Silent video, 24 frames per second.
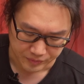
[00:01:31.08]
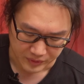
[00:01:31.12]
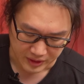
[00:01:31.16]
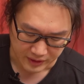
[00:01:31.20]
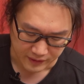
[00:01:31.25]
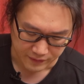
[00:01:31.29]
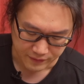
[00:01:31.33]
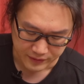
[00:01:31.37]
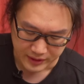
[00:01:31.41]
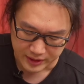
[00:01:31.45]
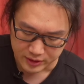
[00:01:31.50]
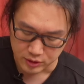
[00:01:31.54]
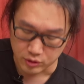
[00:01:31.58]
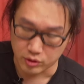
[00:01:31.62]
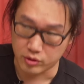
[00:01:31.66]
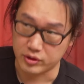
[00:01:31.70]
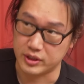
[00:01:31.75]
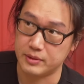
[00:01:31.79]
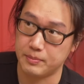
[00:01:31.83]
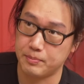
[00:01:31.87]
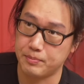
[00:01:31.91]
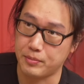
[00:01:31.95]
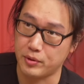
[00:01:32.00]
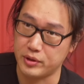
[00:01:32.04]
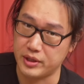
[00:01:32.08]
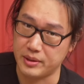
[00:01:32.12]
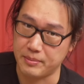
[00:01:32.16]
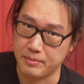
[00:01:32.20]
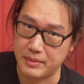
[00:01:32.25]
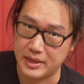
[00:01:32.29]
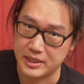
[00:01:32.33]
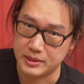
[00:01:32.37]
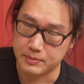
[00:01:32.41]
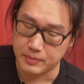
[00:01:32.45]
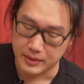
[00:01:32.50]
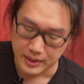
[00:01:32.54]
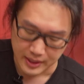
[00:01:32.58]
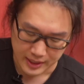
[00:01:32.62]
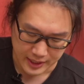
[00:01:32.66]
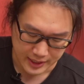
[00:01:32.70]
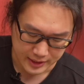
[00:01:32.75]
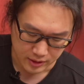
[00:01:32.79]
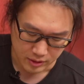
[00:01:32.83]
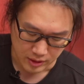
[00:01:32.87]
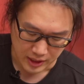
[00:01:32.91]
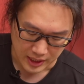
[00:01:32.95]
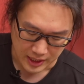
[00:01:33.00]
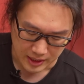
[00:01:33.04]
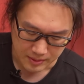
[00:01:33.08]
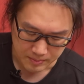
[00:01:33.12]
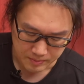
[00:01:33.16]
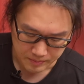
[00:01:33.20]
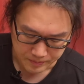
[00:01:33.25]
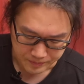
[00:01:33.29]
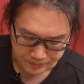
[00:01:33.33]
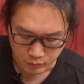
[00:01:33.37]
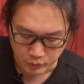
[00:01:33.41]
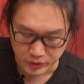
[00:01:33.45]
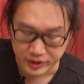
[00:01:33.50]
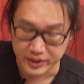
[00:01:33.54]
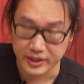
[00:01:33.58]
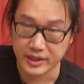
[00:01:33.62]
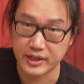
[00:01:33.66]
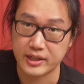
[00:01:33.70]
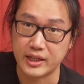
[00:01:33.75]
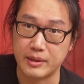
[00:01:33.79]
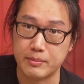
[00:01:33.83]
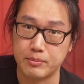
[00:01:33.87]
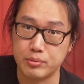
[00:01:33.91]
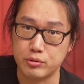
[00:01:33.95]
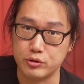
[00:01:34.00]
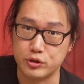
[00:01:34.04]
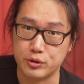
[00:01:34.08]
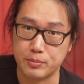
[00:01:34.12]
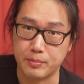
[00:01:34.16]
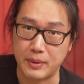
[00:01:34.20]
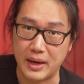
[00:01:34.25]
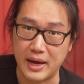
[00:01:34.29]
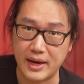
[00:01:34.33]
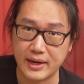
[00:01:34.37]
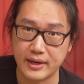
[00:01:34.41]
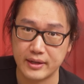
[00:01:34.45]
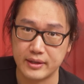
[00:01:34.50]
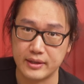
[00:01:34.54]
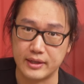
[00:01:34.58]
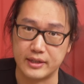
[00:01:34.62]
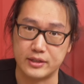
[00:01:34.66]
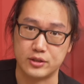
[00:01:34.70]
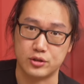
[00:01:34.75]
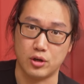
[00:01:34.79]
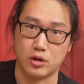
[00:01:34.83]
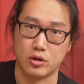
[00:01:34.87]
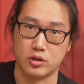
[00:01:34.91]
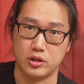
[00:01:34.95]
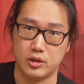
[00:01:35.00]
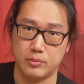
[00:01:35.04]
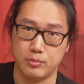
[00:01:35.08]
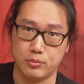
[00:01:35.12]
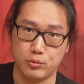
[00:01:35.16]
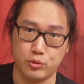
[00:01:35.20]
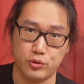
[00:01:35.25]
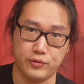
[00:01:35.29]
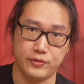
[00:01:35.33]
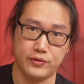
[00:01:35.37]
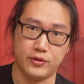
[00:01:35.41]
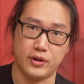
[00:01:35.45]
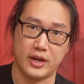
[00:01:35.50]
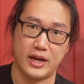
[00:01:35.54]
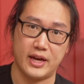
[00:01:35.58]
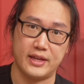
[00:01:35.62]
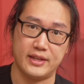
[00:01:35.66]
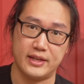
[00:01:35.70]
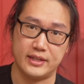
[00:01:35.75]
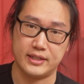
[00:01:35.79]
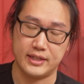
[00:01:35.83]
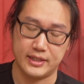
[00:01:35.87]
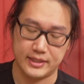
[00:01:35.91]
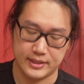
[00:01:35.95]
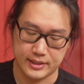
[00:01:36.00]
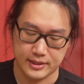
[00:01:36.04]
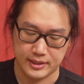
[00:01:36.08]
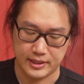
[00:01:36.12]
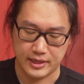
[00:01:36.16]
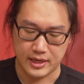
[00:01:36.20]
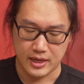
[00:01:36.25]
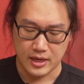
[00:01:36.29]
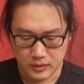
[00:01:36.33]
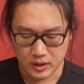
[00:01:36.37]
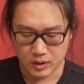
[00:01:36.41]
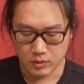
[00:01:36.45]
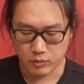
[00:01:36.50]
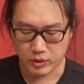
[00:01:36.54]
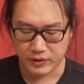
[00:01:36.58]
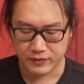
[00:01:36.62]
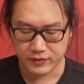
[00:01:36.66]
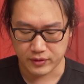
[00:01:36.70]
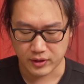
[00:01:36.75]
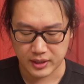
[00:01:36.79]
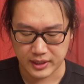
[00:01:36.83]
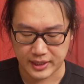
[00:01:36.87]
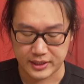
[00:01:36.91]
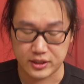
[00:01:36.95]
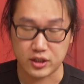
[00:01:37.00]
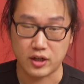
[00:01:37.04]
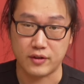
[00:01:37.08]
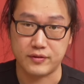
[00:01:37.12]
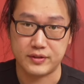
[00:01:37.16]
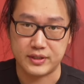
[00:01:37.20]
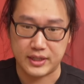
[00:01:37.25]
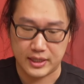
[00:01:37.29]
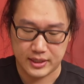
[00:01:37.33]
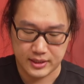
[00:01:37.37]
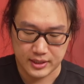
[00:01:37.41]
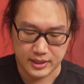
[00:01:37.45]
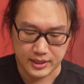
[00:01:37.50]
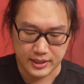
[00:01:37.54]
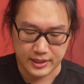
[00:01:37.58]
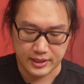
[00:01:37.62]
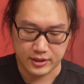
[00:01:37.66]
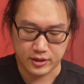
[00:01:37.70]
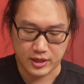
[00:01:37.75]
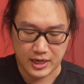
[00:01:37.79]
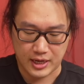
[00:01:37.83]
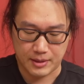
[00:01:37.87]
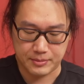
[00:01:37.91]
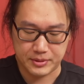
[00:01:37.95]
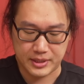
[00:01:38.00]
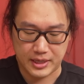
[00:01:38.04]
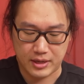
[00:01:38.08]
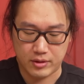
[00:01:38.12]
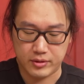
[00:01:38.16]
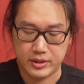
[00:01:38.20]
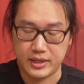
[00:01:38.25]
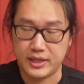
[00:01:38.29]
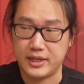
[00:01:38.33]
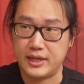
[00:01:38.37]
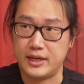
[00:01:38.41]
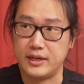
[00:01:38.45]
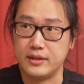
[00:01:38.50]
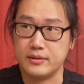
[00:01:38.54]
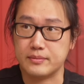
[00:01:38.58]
if there's all this body mass behind your arm, when the clay push back, it's not going to move your hand as easily. Where if your clay is off center and your arms are out here,